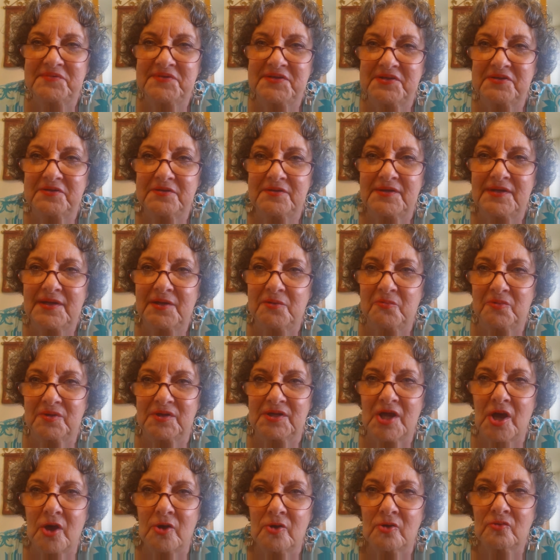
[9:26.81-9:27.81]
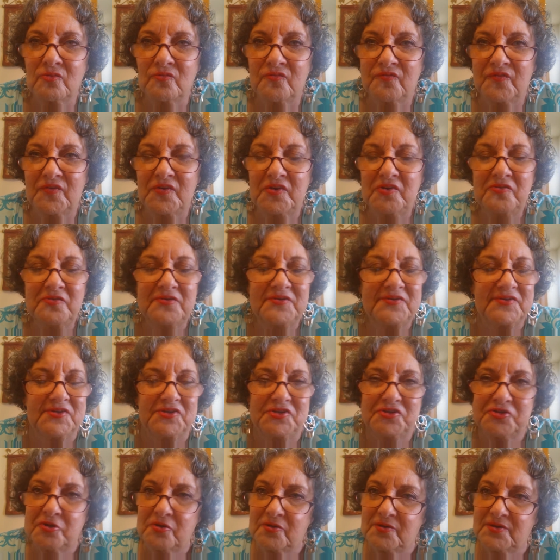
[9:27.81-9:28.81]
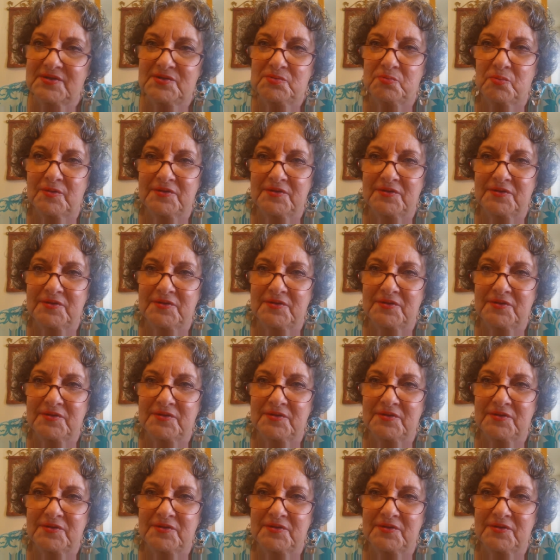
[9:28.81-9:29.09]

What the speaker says: to get with Whole Foods and show us